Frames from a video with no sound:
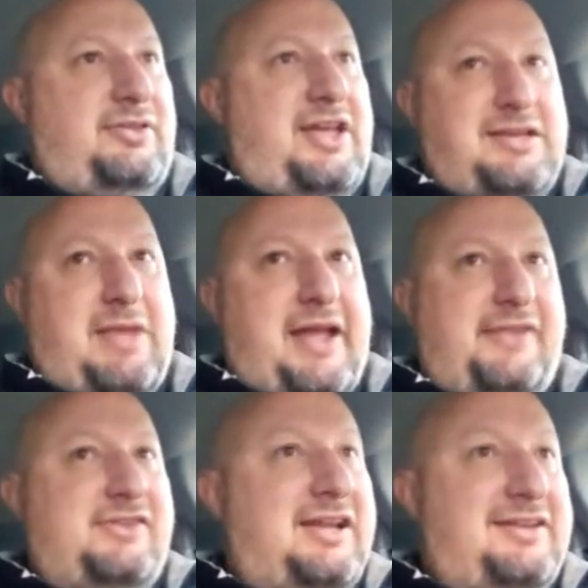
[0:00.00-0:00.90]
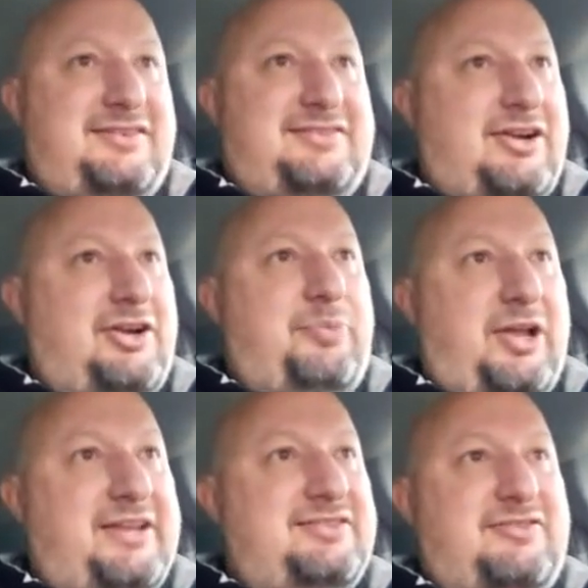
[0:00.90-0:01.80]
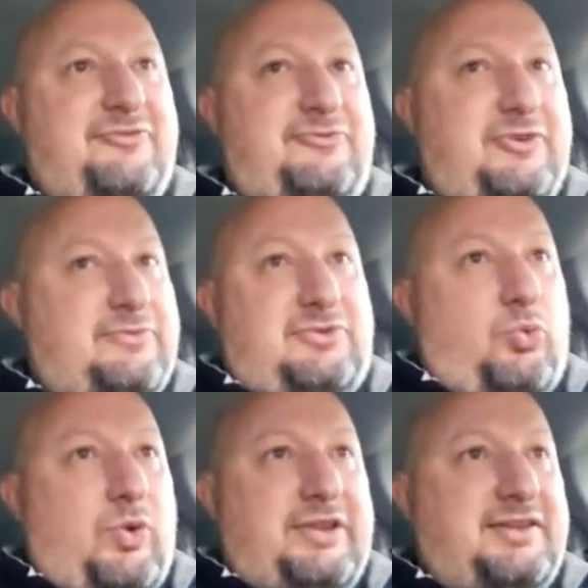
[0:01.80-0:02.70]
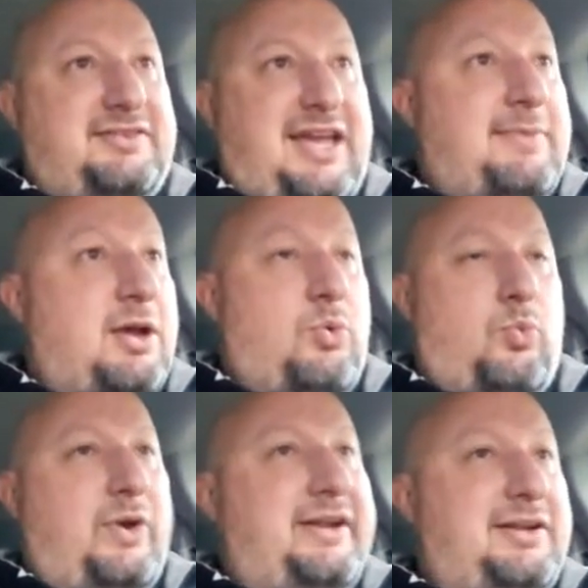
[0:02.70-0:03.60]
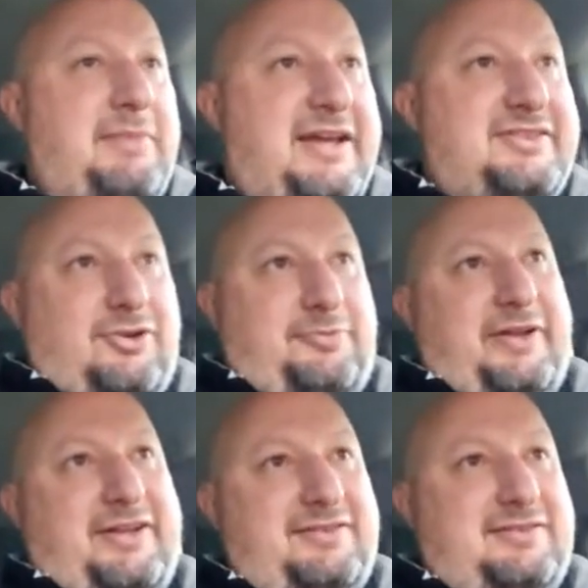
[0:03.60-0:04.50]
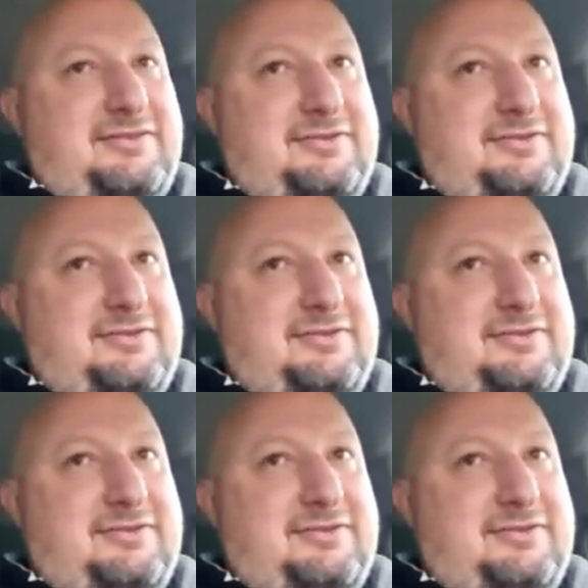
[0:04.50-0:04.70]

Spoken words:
they made the necessary plays to win this game. We didn't make those plays.